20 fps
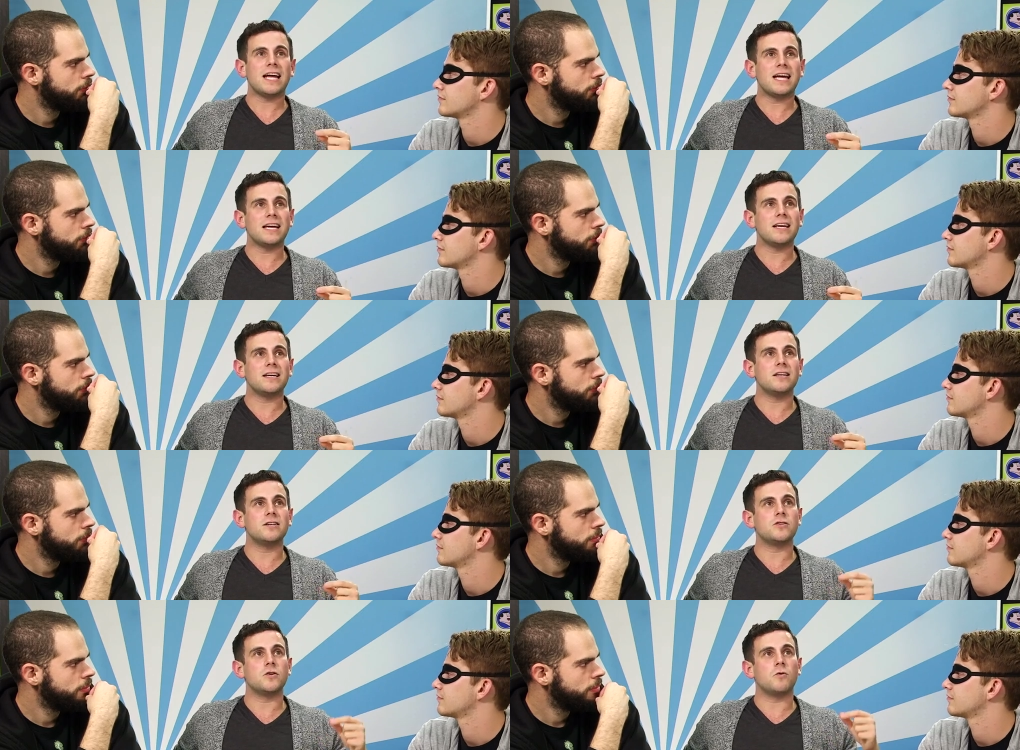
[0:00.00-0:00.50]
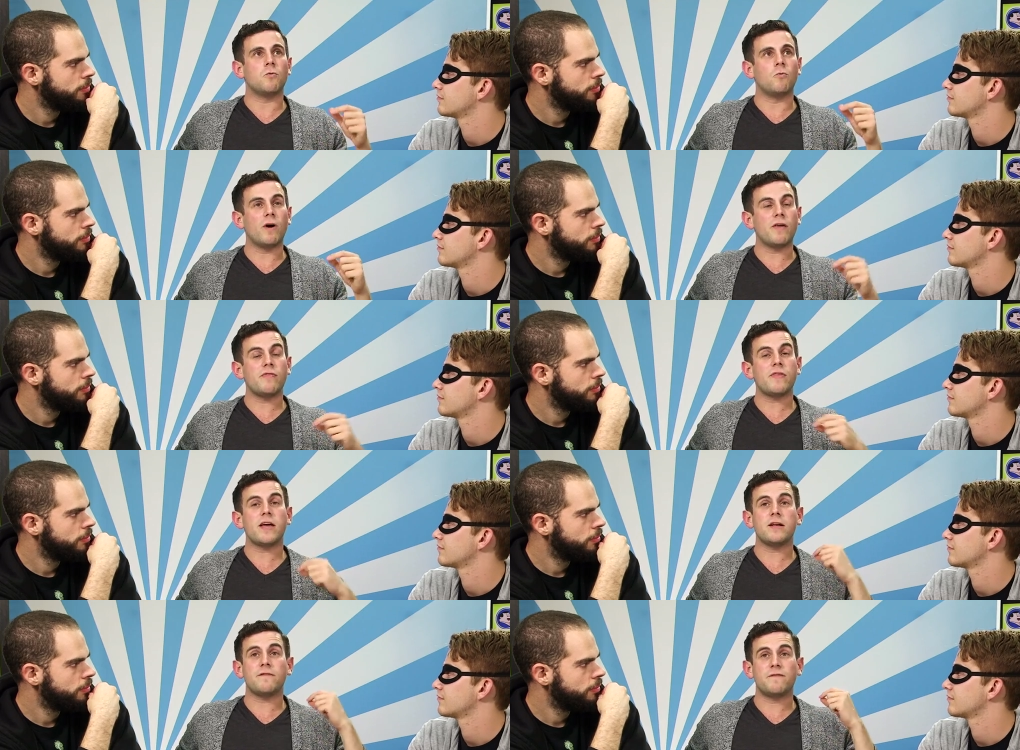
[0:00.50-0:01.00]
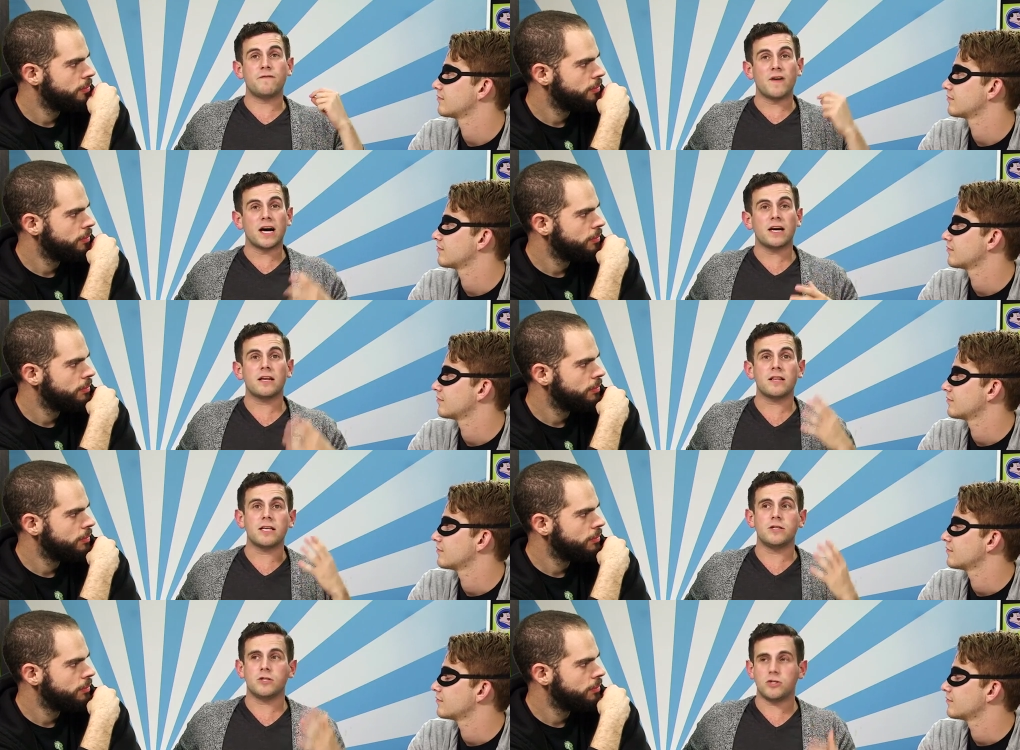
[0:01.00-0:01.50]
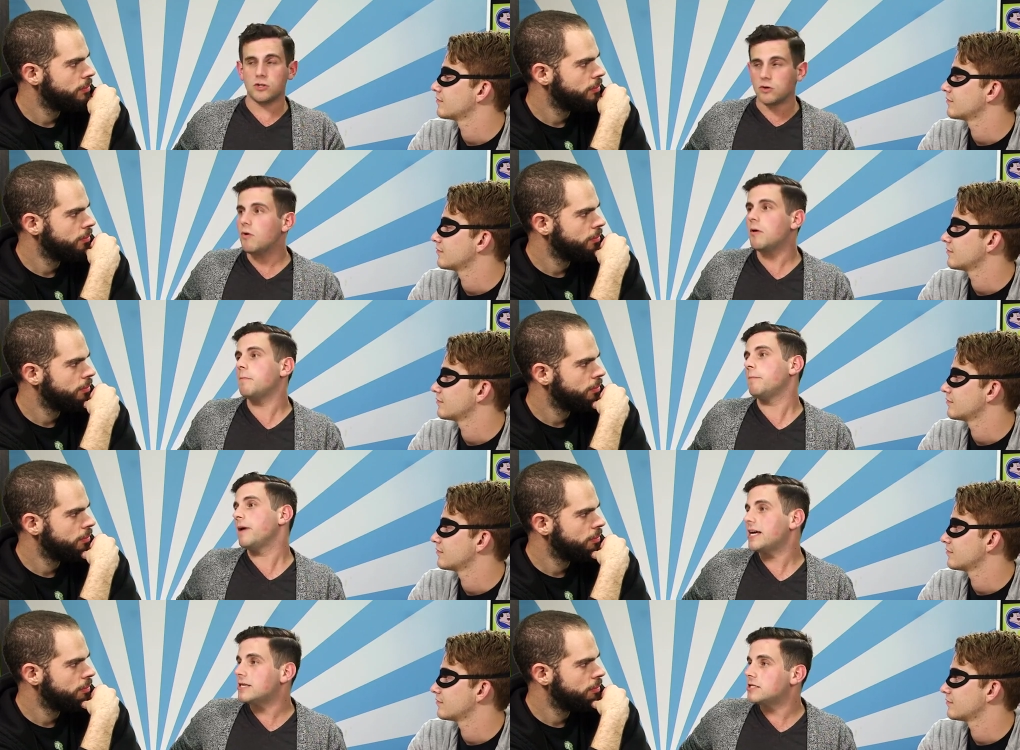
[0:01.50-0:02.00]
Speaker 1: is when they finally
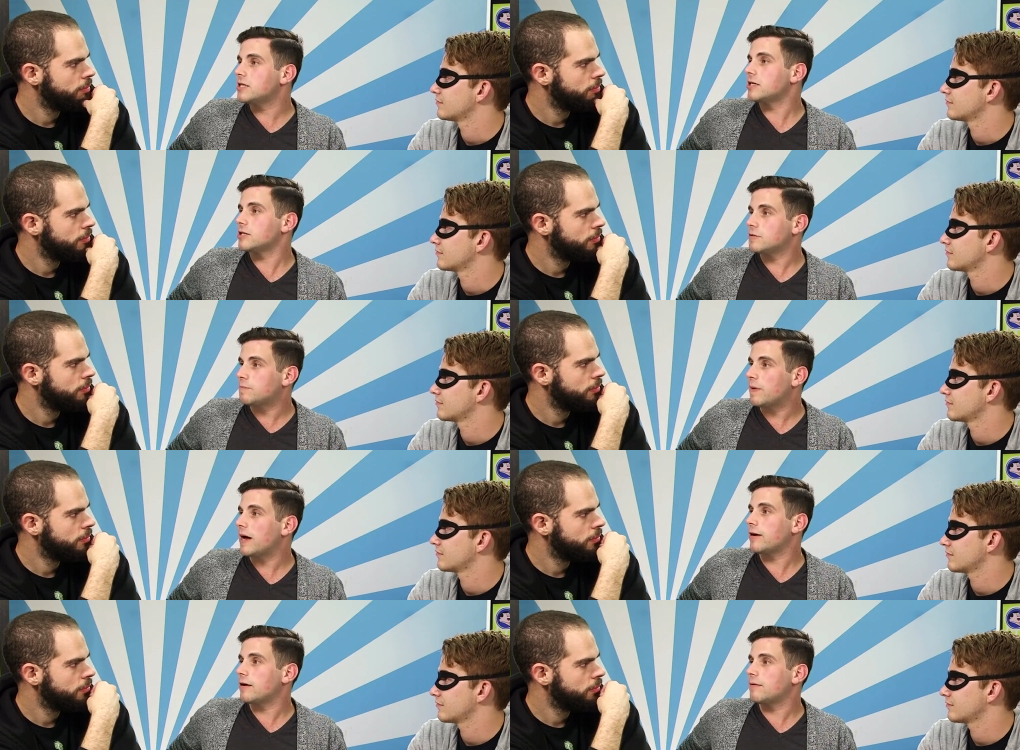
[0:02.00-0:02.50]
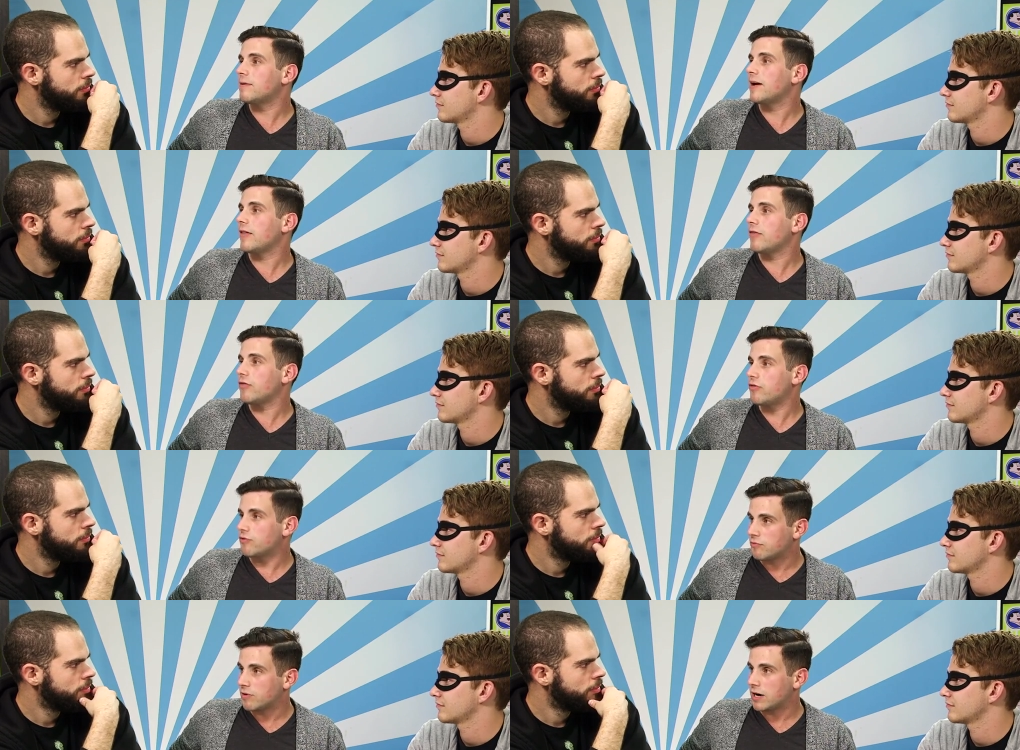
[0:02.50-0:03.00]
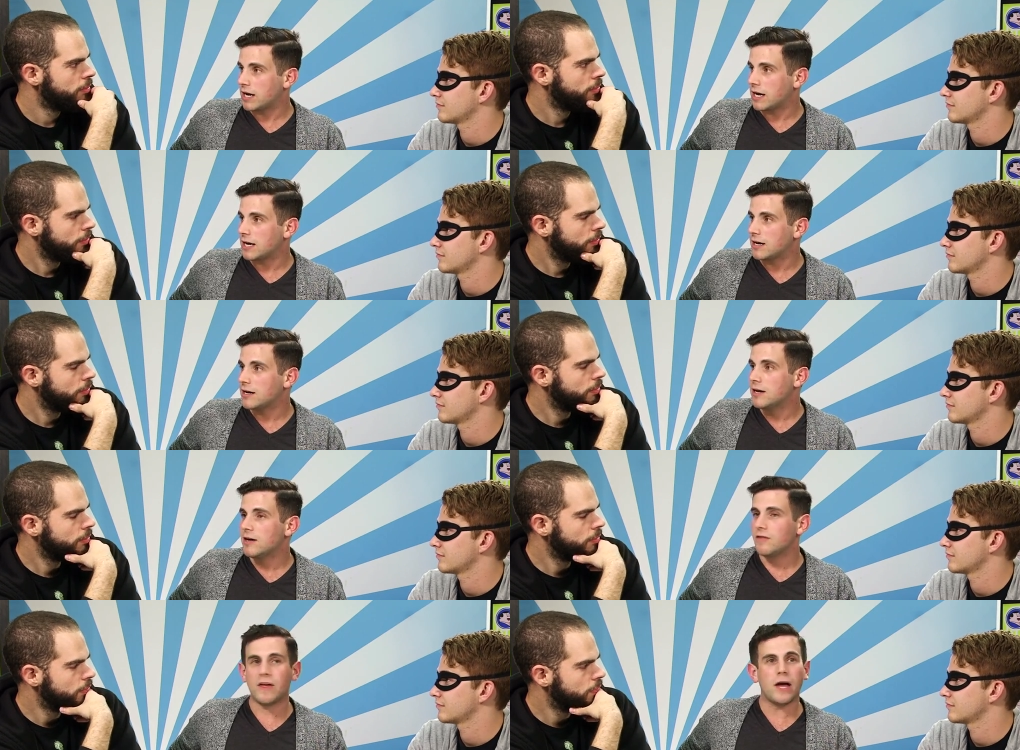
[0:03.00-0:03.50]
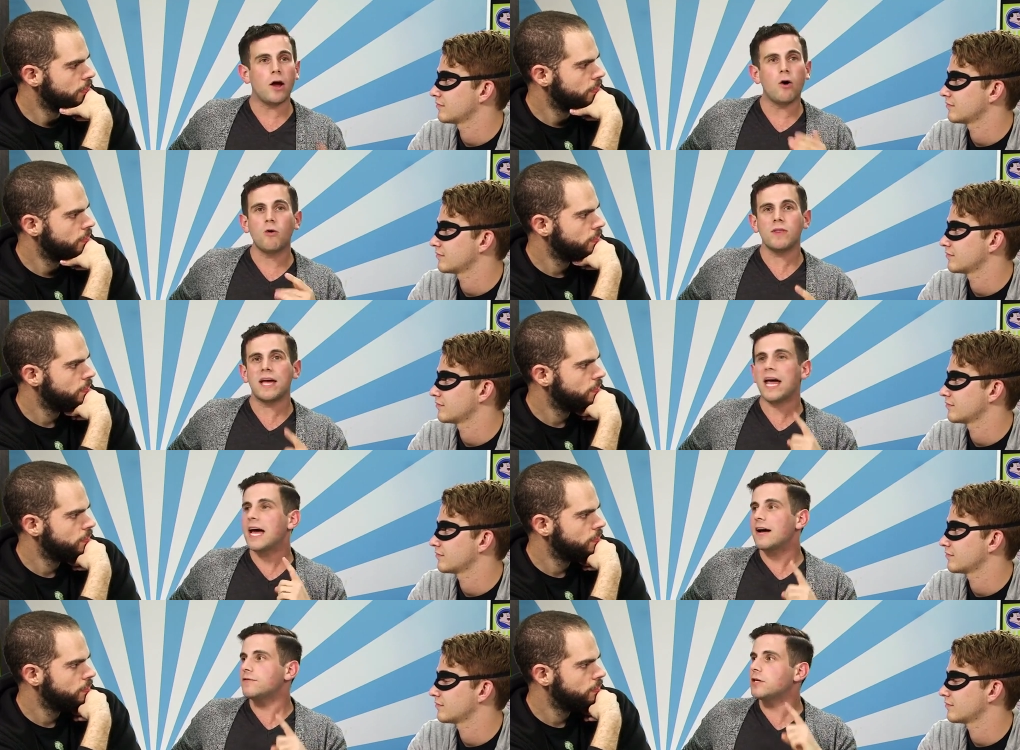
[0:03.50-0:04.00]
do Amazing Spider-Man 3, mm -hmm. they
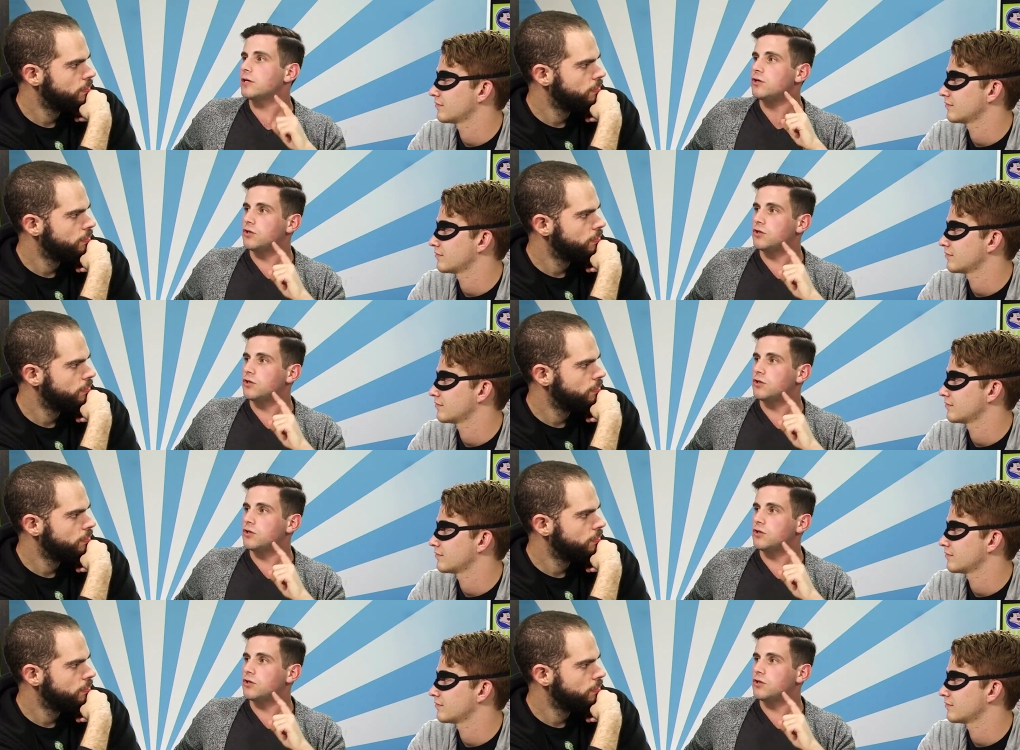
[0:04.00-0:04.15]
only have to